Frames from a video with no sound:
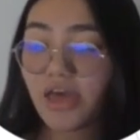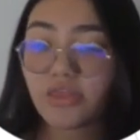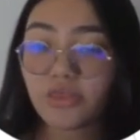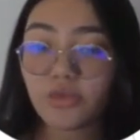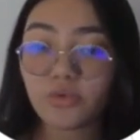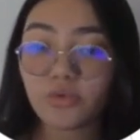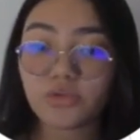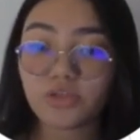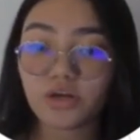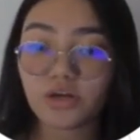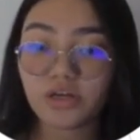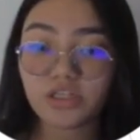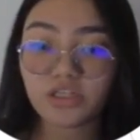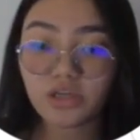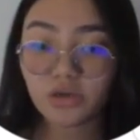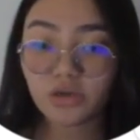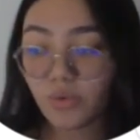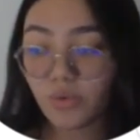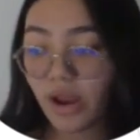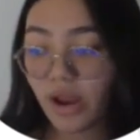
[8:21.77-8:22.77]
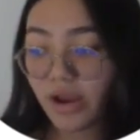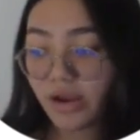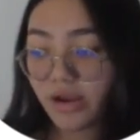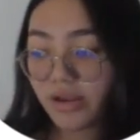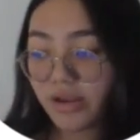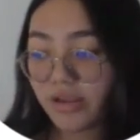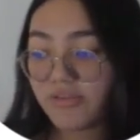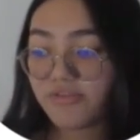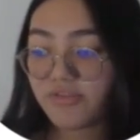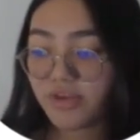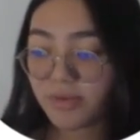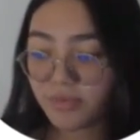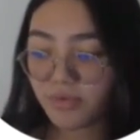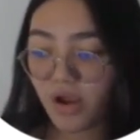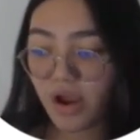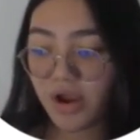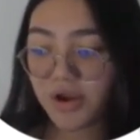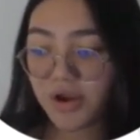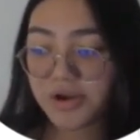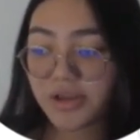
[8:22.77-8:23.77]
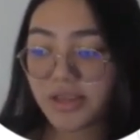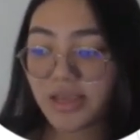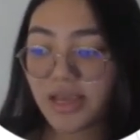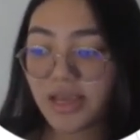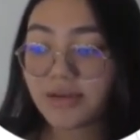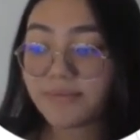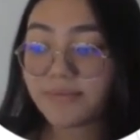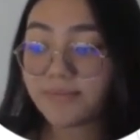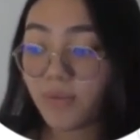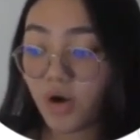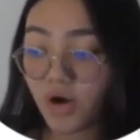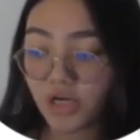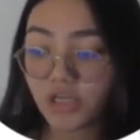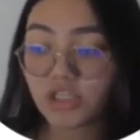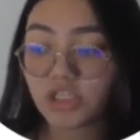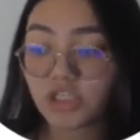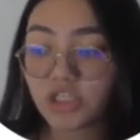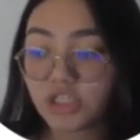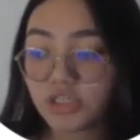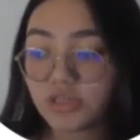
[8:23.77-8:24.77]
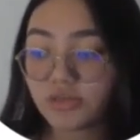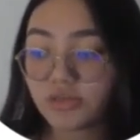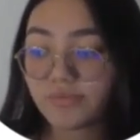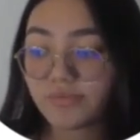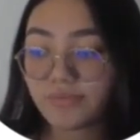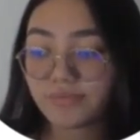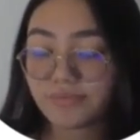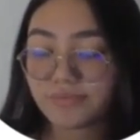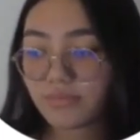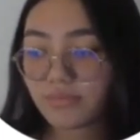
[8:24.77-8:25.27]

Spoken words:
and those are January, February, and March.